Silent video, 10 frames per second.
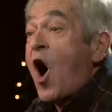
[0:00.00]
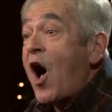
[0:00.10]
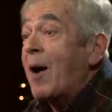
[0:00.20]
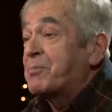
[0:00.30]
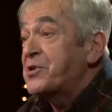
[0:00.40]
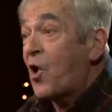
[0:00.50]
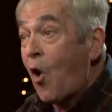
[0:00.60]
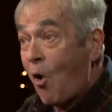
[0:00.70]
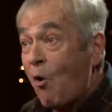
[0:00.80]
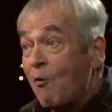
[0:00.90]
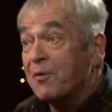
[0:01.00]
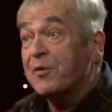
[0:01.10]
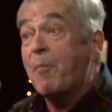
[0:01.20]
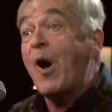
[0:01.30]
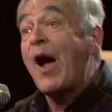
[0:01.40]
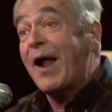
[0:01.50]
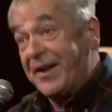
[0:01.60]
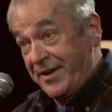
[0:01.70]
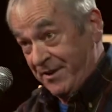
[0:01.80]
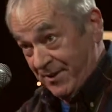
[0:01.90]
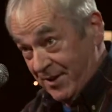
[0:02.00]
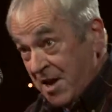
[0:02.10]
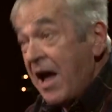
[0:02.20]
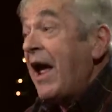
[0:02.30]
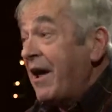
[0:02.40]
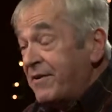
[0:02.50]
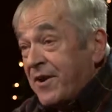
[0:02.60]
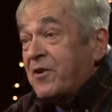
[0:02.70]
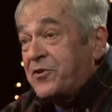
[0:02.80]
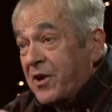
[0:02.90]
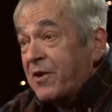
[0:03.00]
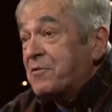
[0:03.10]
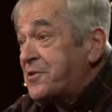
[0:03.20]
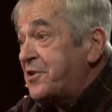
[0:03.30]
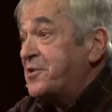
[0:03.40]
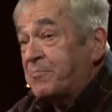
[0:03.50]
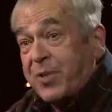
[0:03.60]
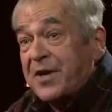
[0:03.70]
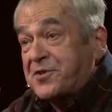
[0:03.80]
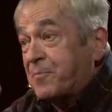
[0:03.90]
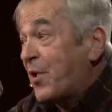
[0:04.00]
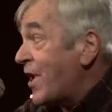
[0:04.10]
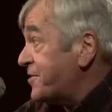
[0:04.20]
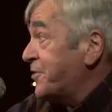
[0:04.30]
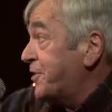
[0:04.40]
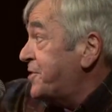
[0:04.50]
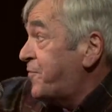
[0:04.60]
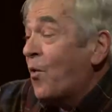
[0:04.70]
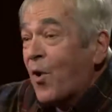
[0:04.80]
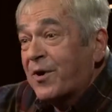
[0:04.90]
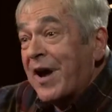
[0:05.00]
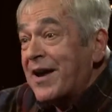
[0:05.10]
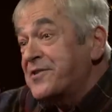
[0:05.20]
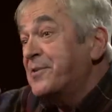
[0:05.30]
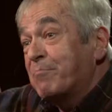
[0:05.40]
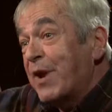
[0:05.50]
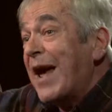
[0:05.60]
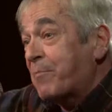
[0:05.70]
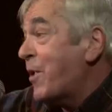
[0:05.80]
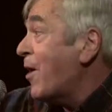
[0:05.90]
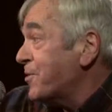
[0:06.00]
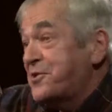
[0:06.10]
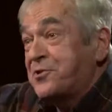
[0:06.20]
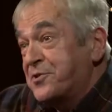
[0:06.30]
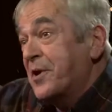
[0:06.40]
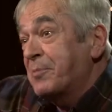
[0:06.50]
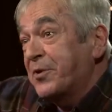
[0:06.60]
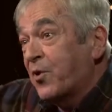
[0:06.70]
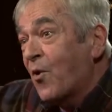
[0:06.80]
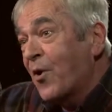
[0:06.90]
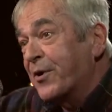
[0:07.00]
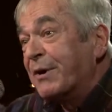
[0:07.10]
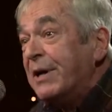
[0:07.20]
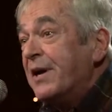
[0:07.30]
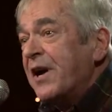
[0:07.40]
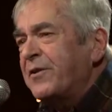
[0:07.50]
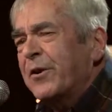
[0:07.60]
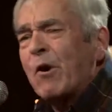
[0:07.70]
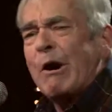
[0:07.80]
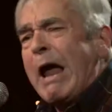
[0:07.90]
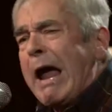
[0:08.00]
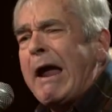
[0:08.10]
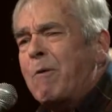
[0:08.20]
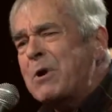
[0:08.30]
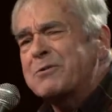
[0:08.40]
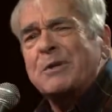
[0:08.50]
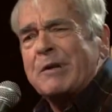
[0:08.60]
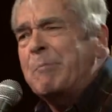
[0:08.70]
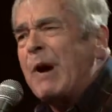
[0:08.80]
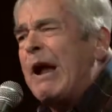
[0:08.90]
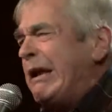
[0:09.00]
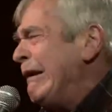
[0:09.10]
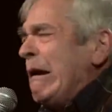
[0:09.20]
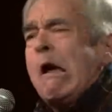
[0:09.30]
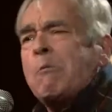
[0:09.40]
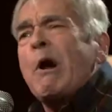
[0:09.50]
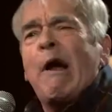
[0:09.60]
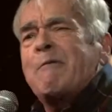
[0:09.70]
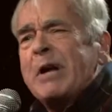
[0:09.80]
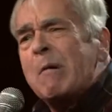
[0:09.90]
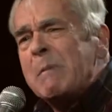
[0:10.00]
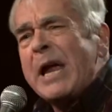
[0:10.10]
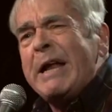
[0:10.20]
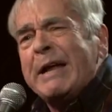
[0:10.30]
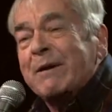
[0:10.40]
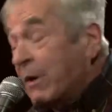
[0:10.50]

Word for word: hops over the body and uh, delivers these plates of pasta to these four guys in black power suits up in the corner. And they're going, hey, what's with the body? Uh, we're having a meeting,